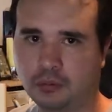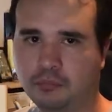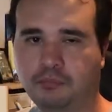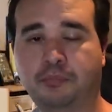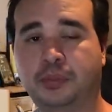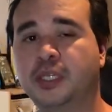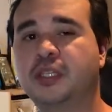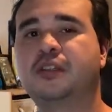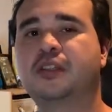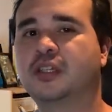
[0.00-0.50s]

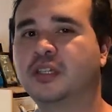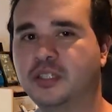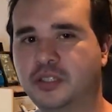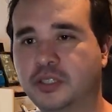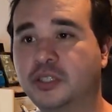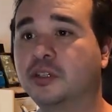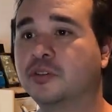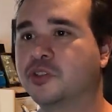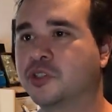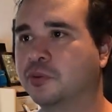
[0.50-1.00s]
PC is
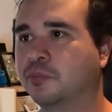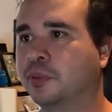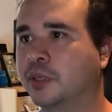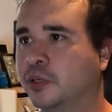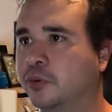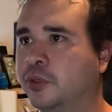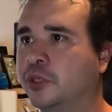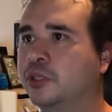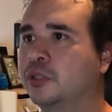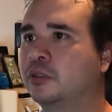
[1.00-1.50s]
still
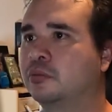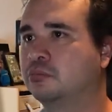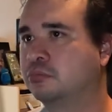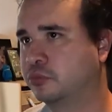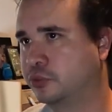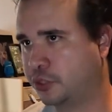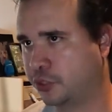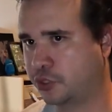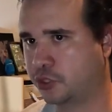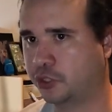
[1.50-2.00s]
superior,
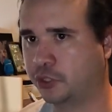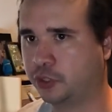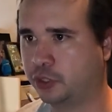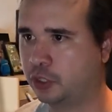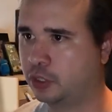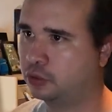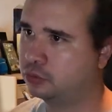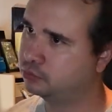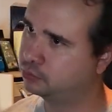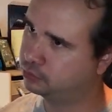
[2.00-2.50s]
just so you
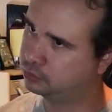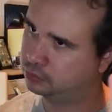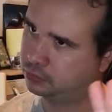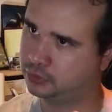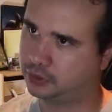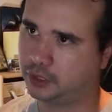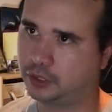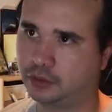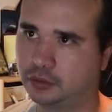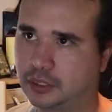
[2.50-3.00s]
know.
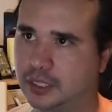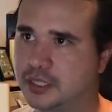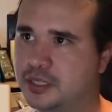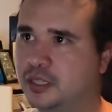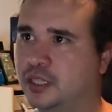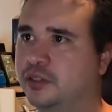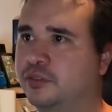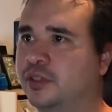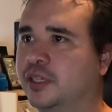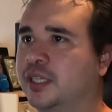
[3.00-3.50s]
So let's
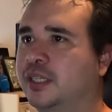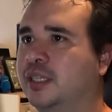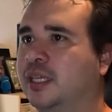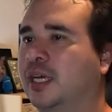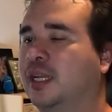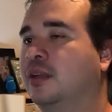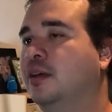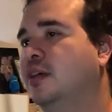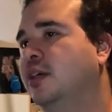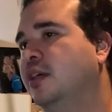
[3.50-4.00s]
leave it at
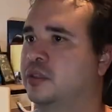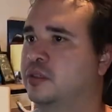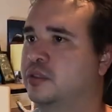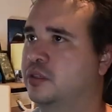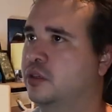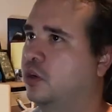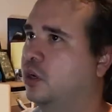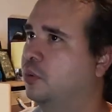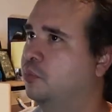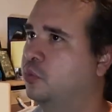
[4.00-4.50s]
that.
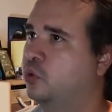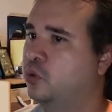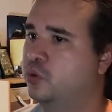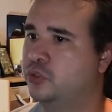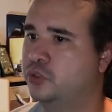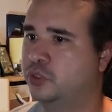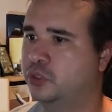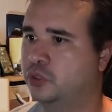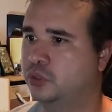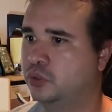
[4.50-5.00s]
So I'm
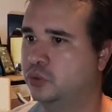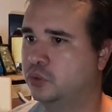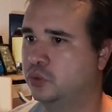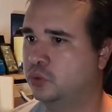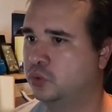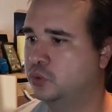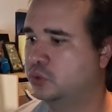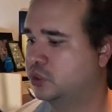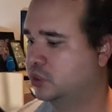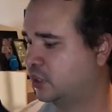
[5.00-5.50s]
going
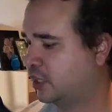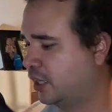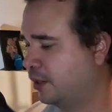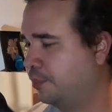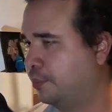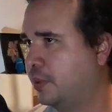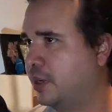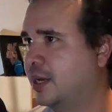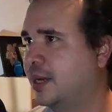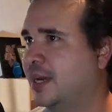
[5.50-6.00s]
to
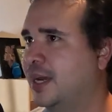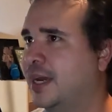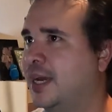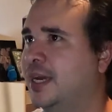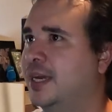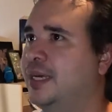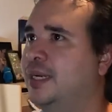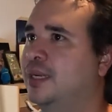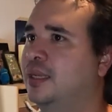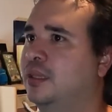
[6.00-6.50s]
skip
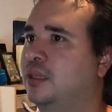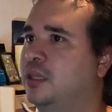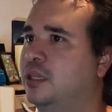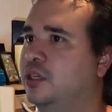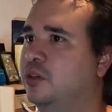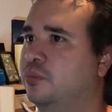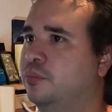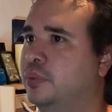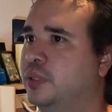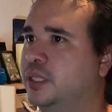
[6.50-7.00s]
ahead a
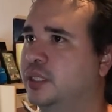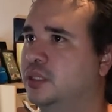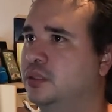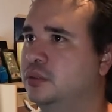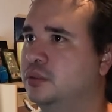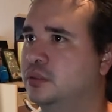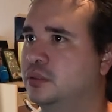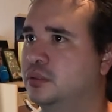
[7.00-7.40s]
little bit.